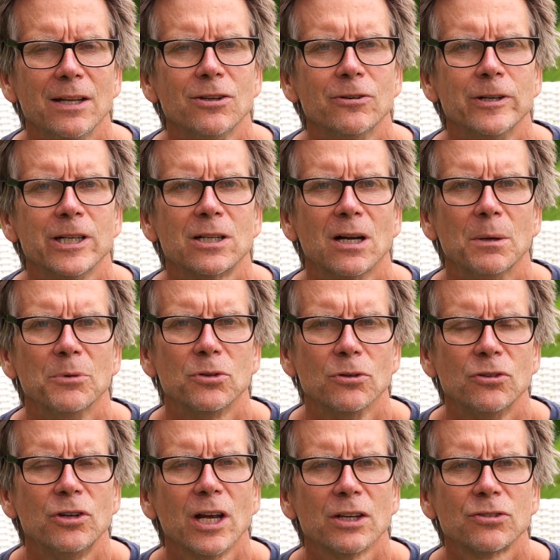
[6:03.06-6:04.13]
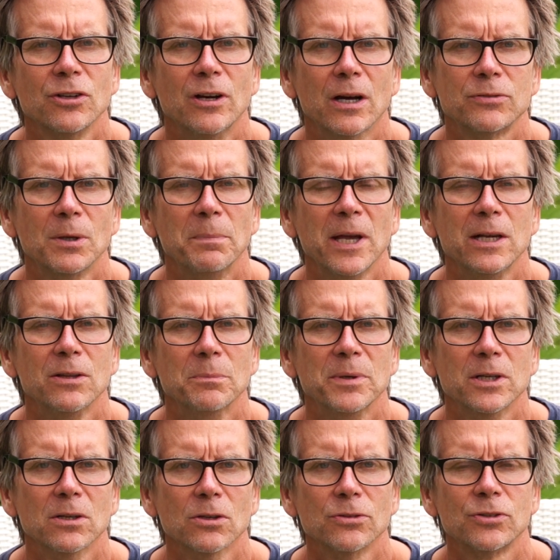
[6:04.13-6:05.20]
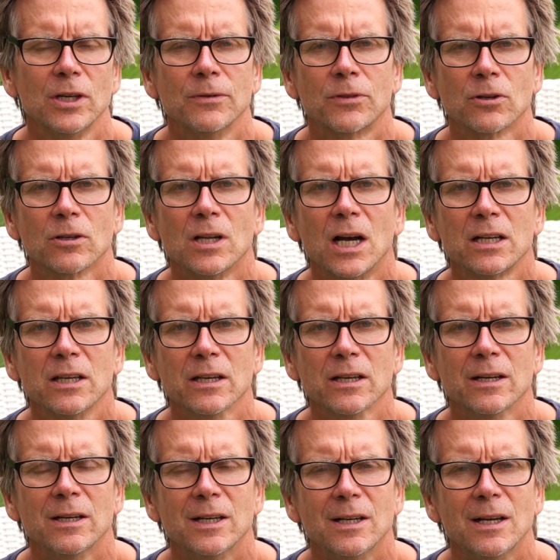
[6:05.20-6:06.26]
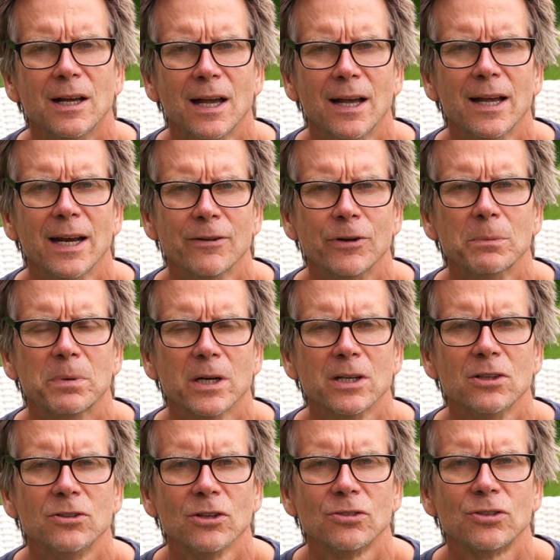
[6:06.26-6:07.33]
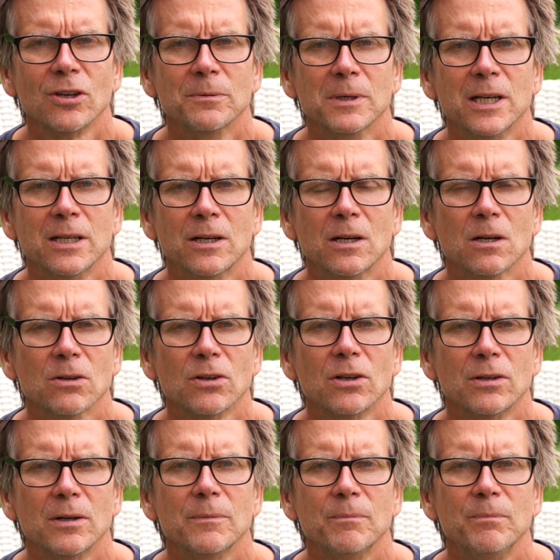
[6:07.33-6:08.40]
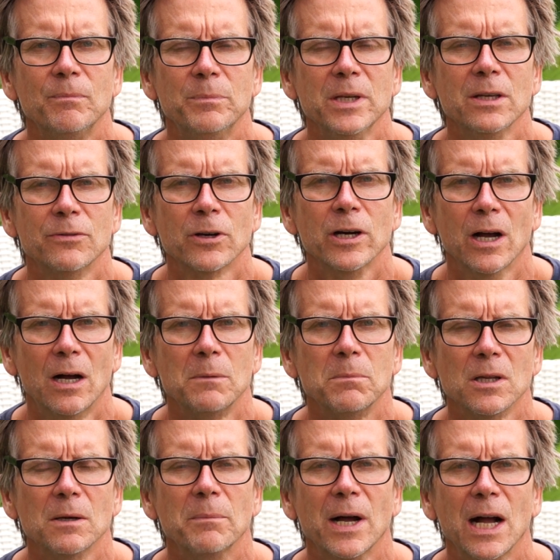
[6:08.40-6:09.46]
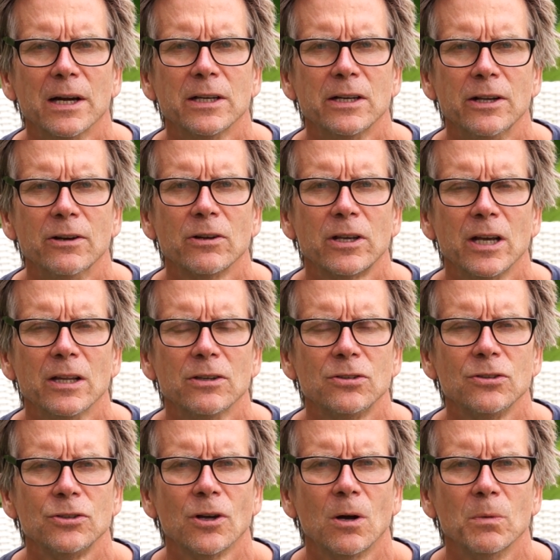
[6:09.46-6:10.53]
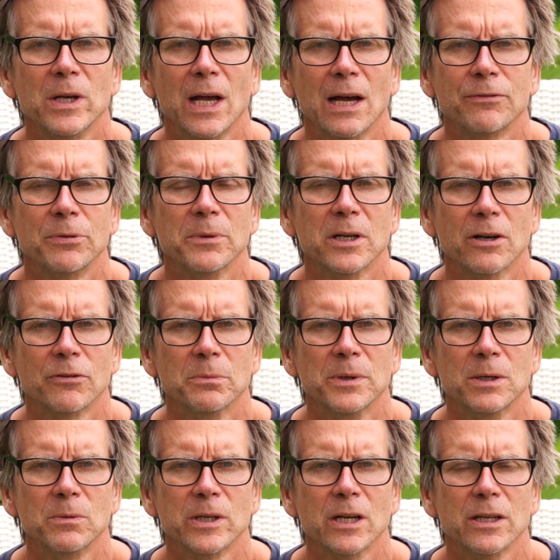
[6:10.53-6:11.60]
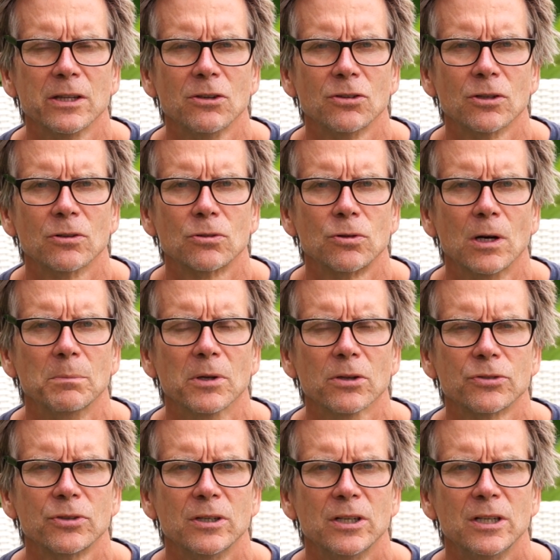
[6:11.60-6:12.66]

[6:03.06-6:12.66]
their incomes are just enough to pay the bills if they're lucky. And everybody's just, being very humble about it, and okay, this is all we have from the government, we're getting these little crumbles.